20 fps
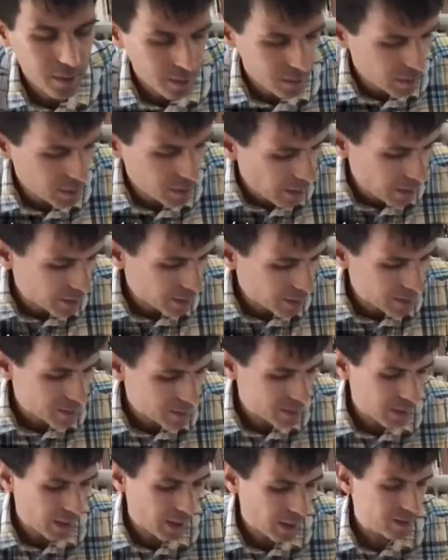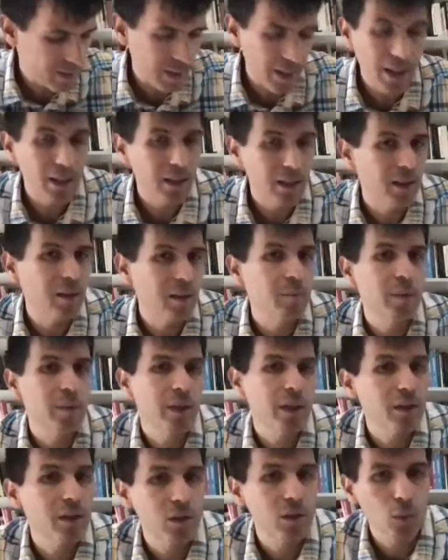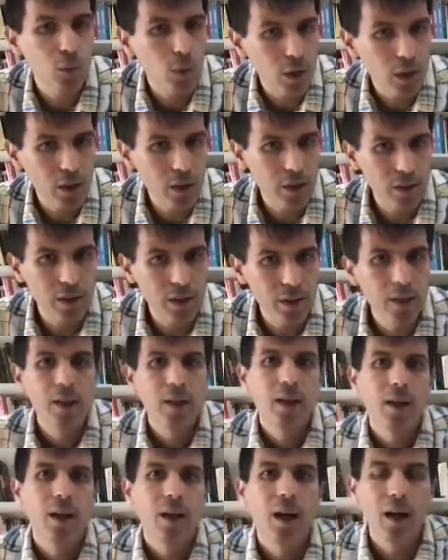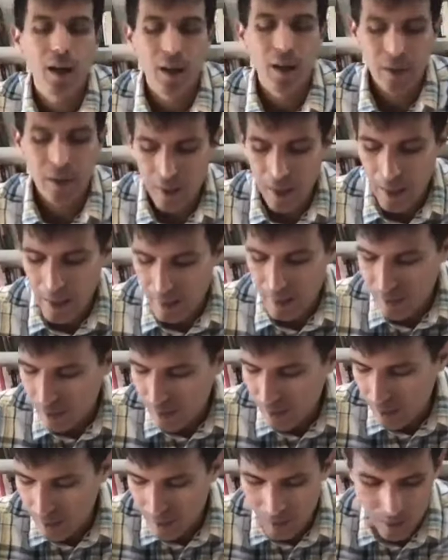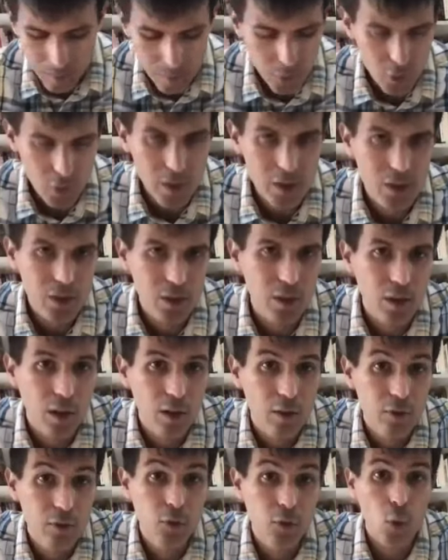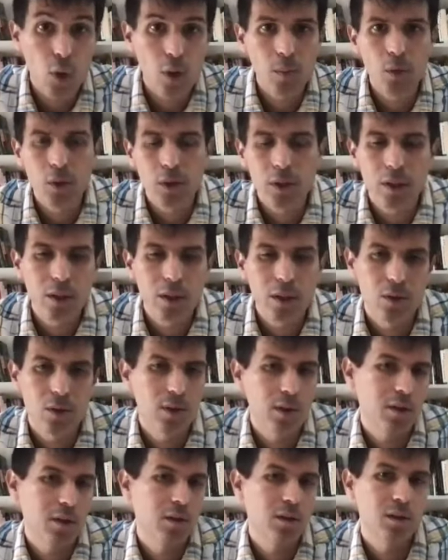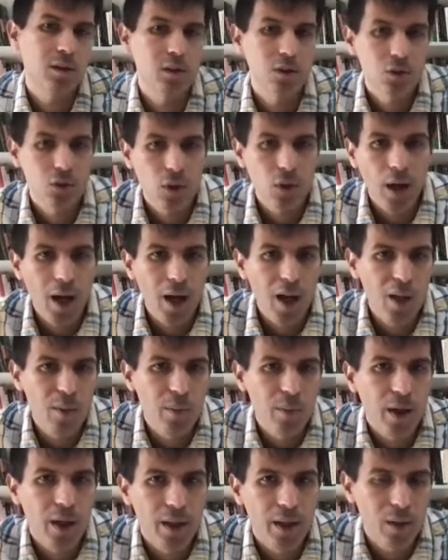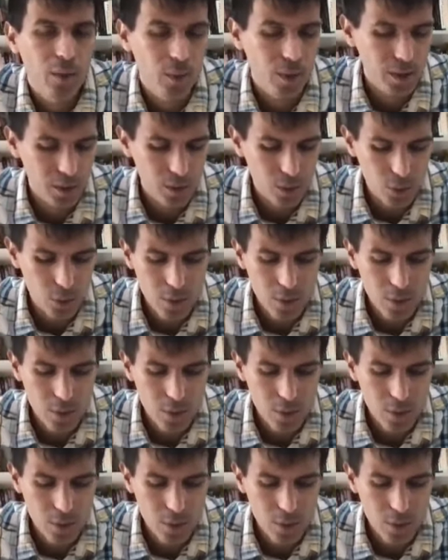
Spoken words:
It's alien status, alien being the word that immigration law formally uses to describe anyone who